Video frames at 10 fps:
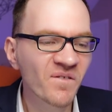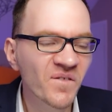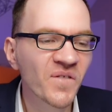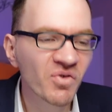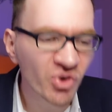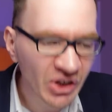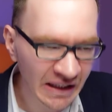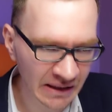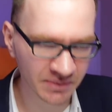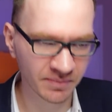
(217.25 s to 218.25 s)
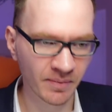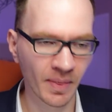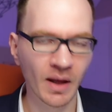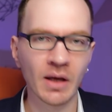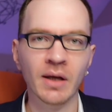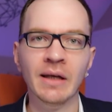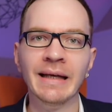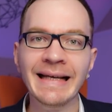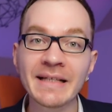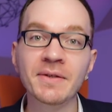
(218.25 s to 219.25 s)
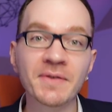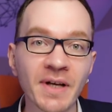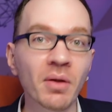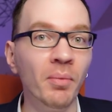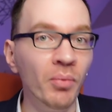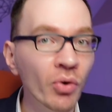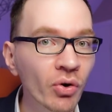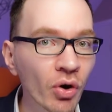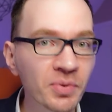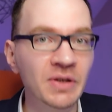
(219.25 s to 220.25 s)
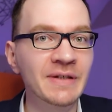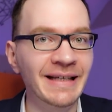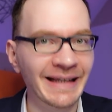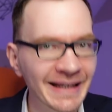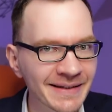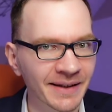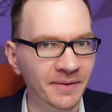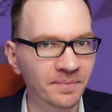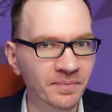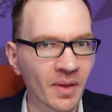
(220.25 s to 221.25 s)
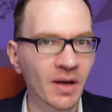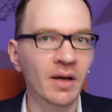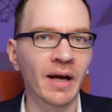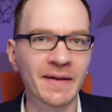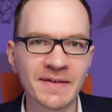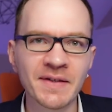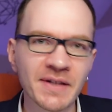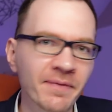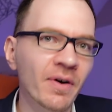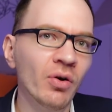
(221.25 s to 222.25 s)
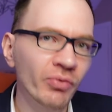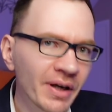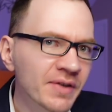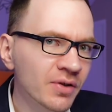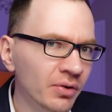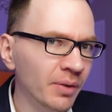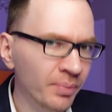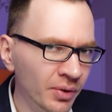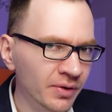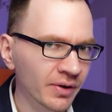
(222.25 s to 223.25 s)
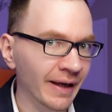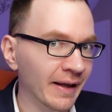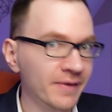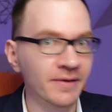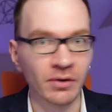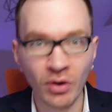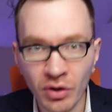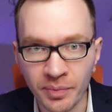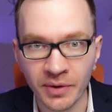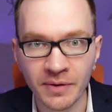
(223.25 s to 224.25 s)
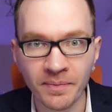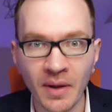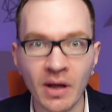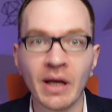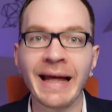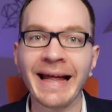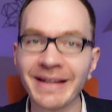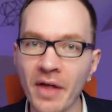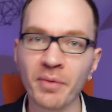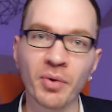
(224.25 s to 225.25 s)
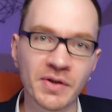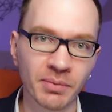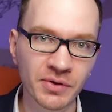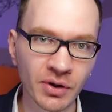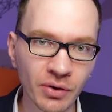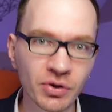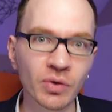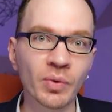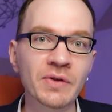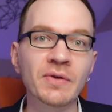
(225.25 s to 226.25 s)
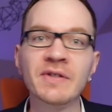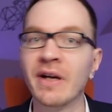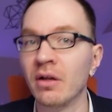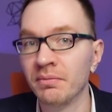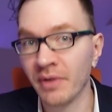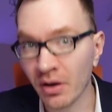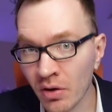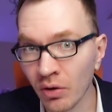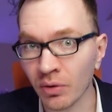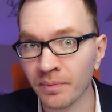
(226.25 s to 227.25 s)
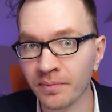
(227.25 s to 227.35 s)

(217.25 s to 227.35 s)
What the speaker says: free is to sell more options against it. And since they've already sold a put against their long put, another possible solution was to sell a call.